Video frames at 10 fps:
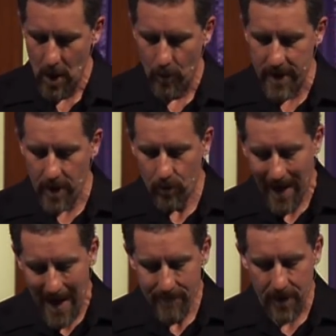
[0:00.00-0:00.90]
When he
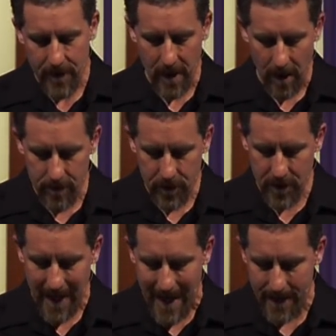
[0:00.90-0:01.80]
arrived at the other
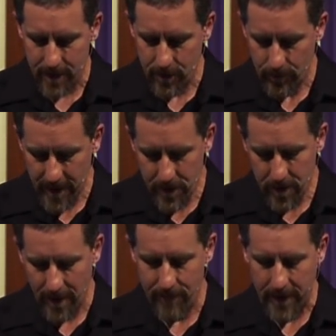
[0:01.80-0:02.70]
side in the
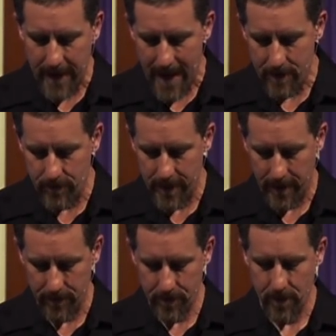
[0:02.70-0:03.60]
region of the
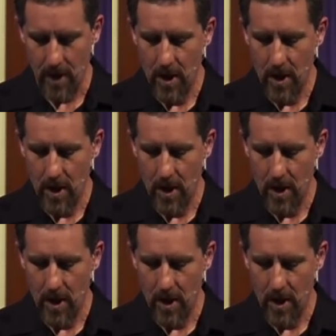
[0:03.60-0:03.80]
Gadarenes,